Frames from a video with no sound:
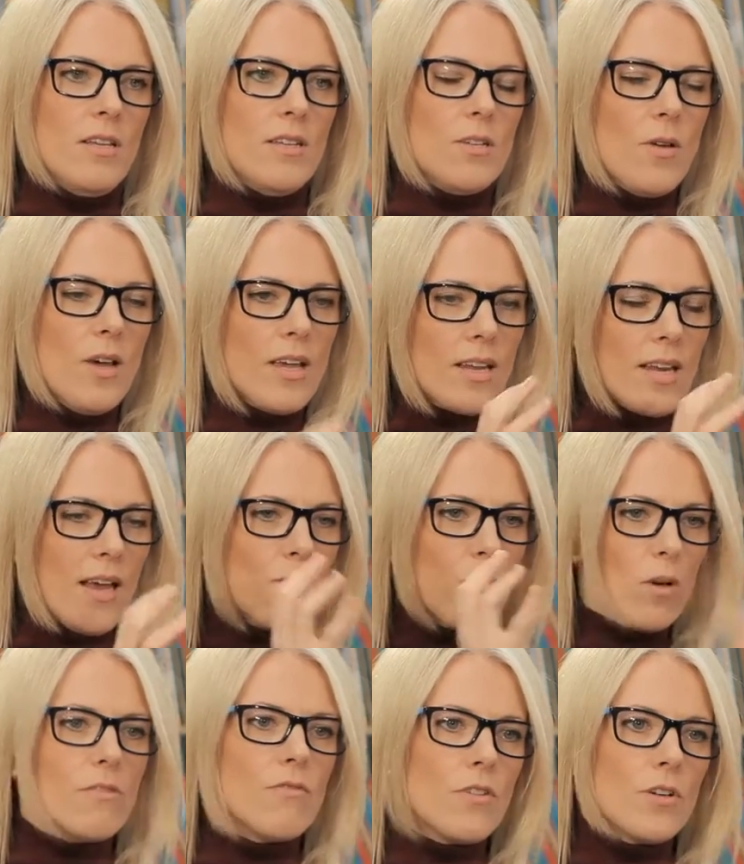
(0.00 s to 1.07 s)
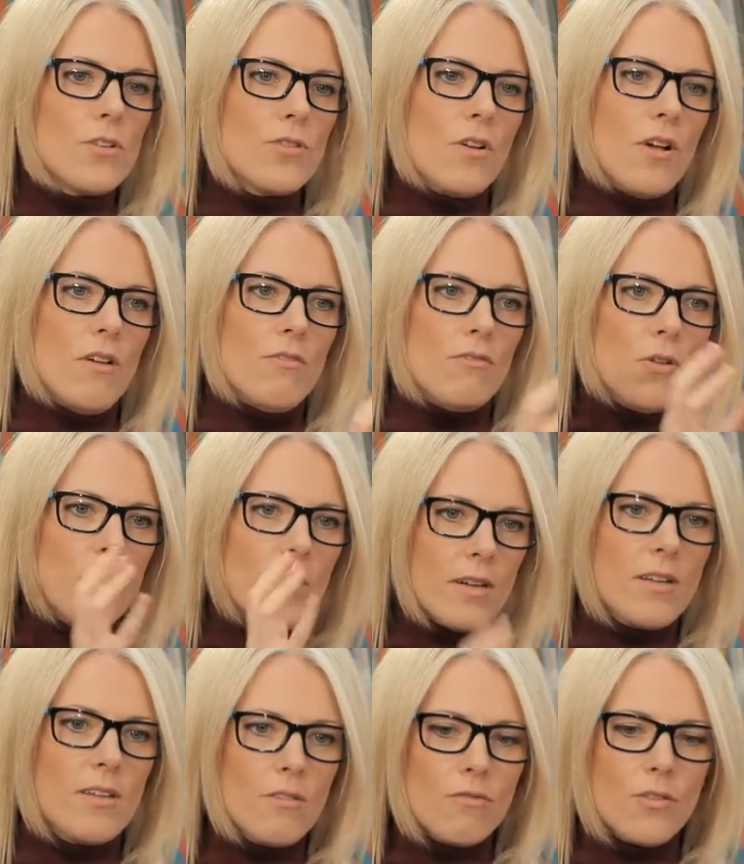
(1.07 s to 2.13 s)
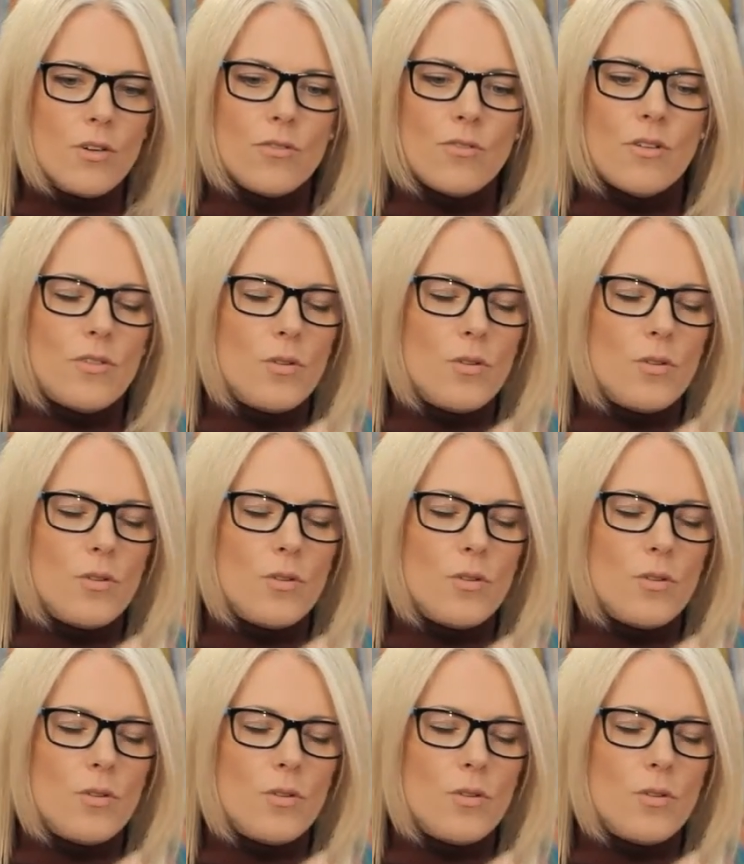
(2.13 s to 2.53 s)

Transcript: So I can have one photograph followed by another photograph,